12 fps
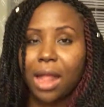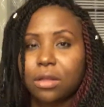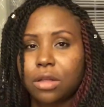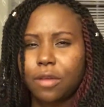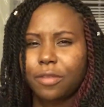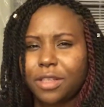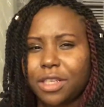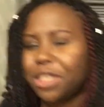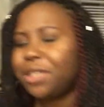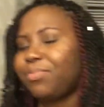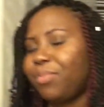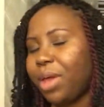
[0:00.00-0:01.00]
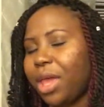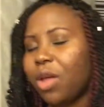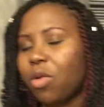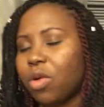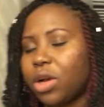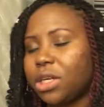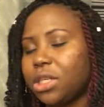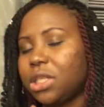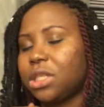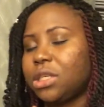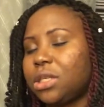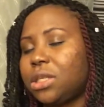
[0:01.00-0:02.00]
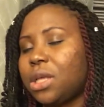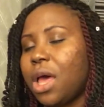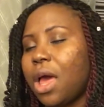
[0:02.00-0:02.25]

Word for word: don't know if it's just me, or it's just...